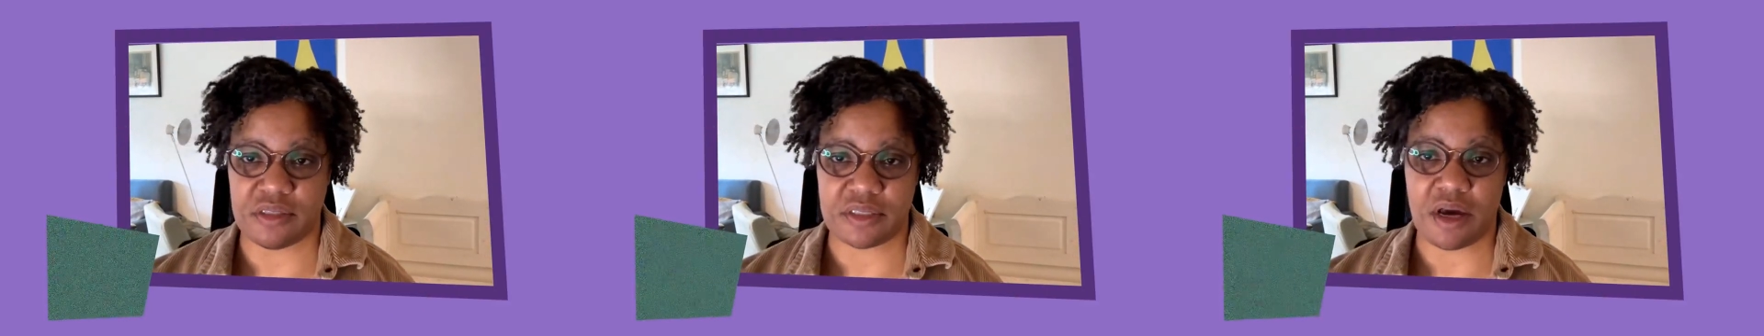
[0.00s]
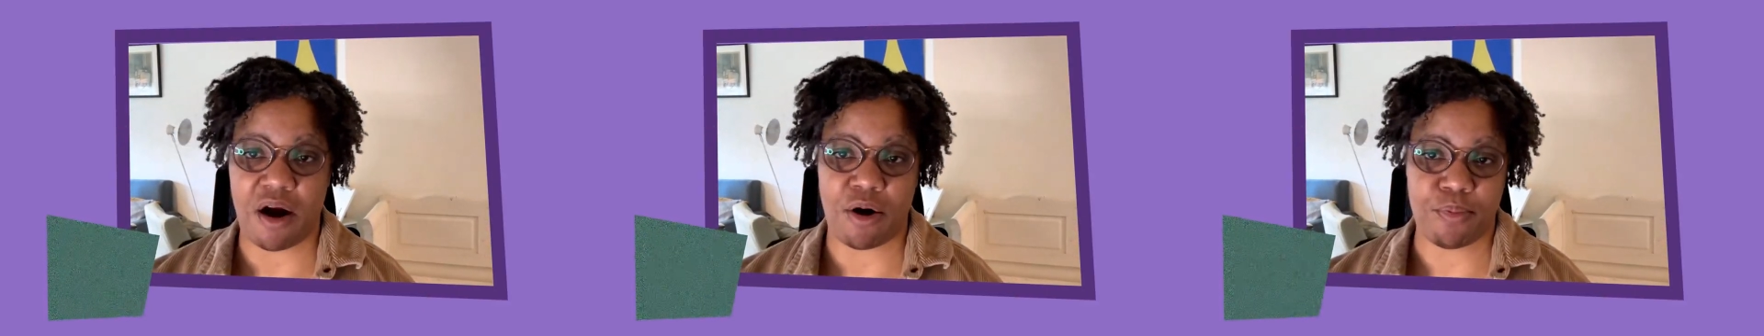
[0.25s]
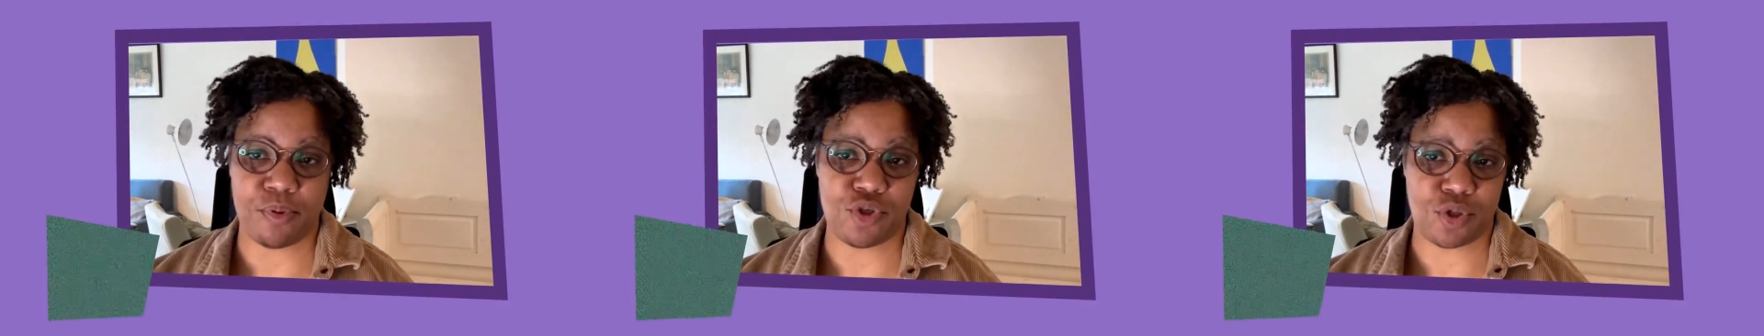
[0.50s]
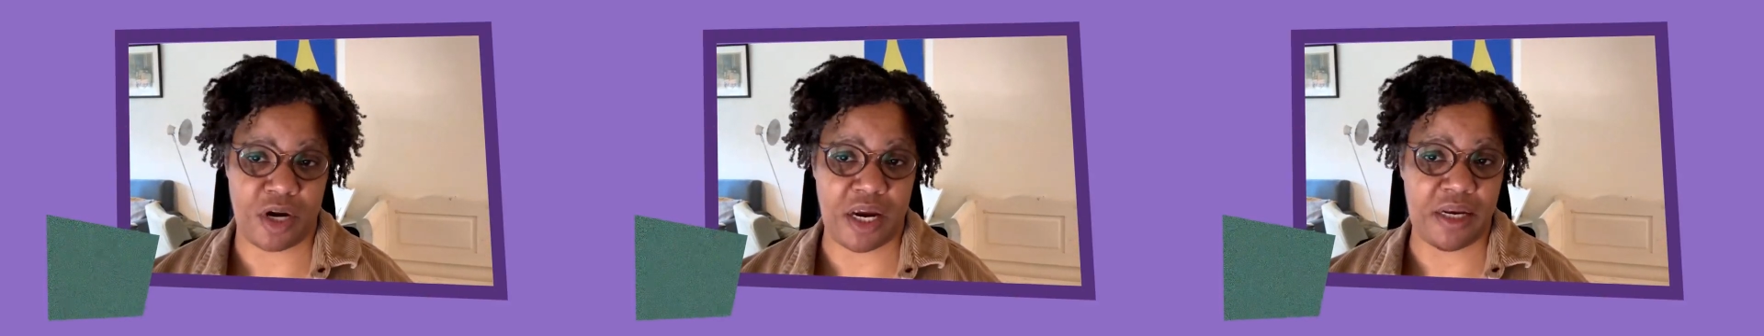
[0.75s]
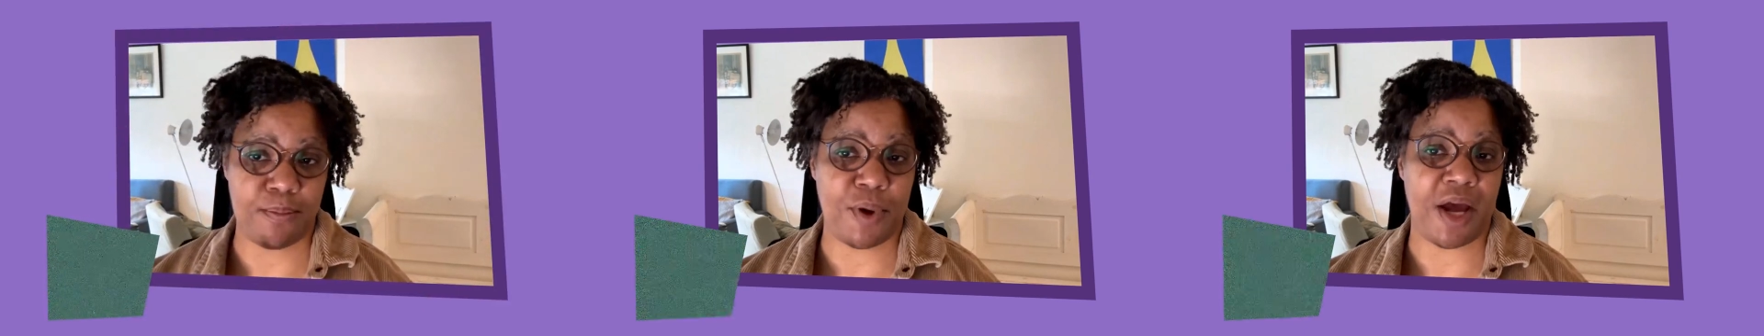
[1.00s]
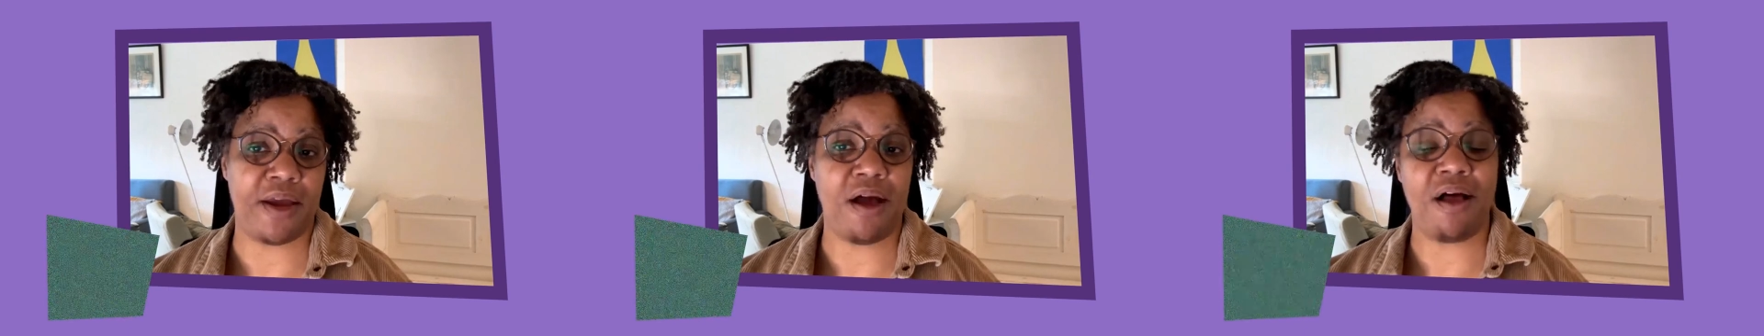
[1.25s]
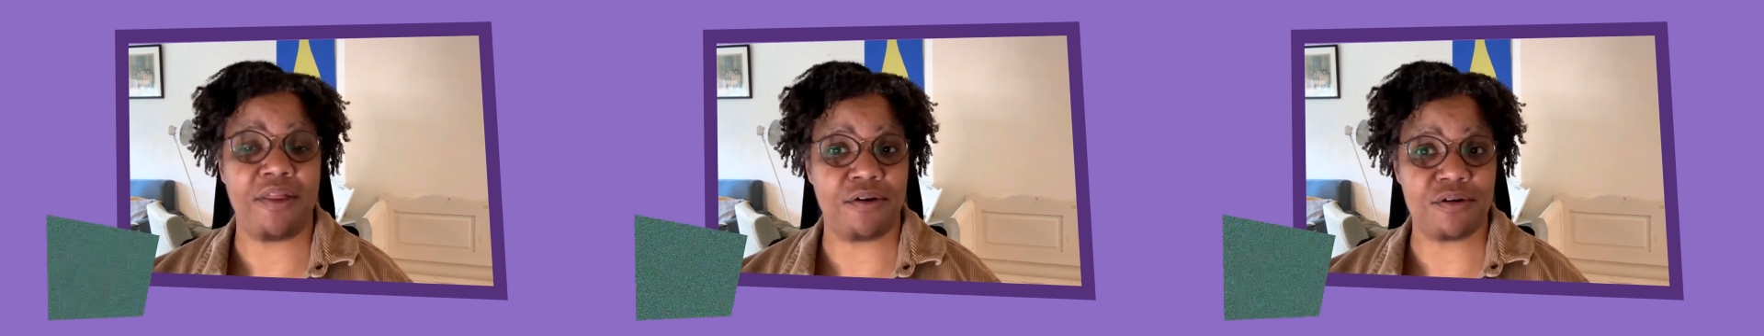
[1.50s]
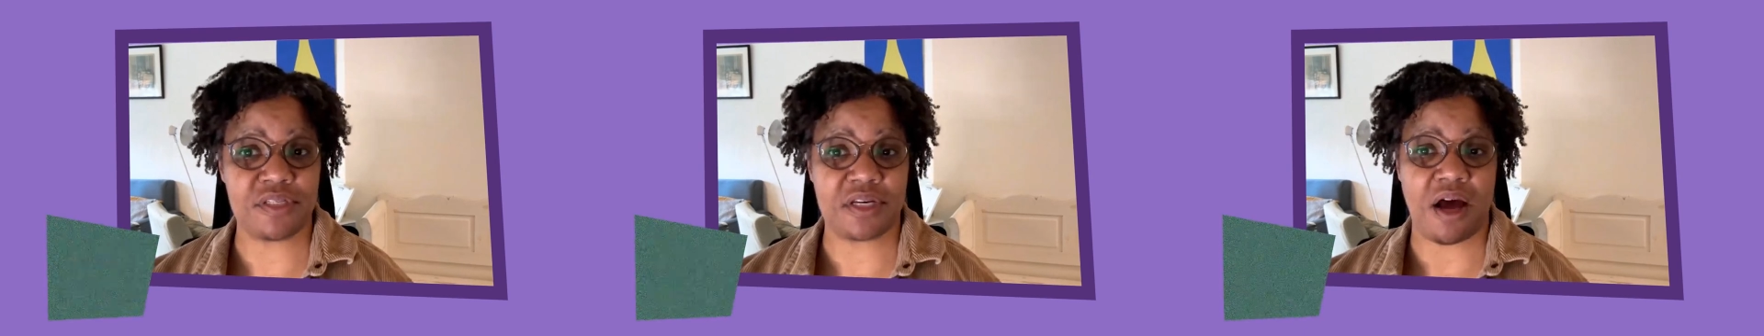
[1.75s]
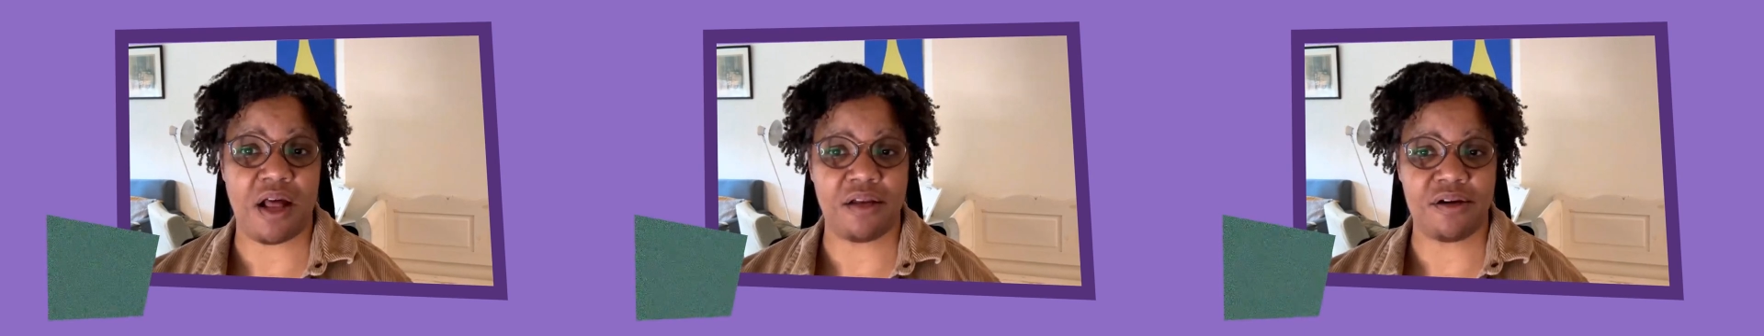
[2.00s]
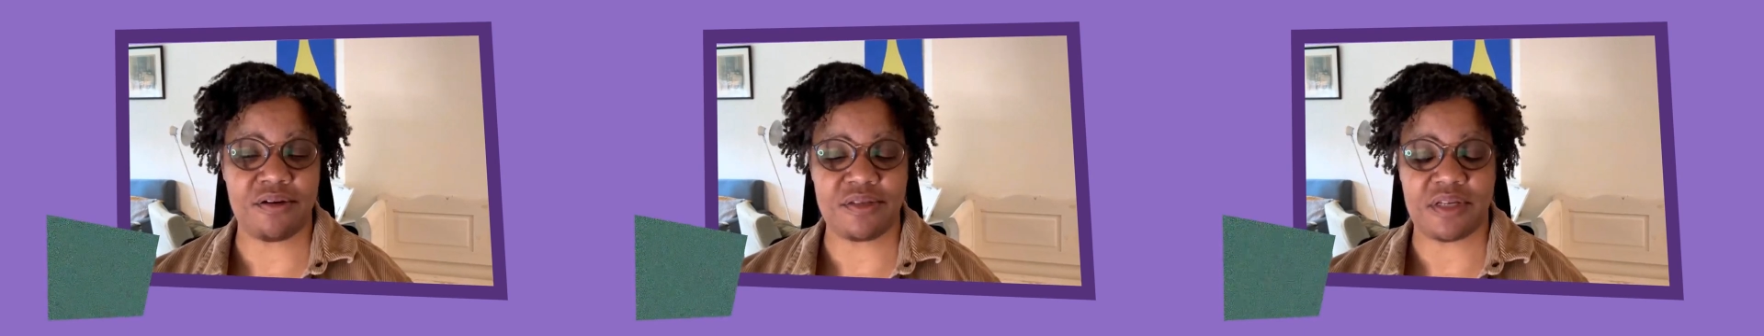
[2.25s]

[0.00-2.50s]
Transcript: are portrayed by other scholars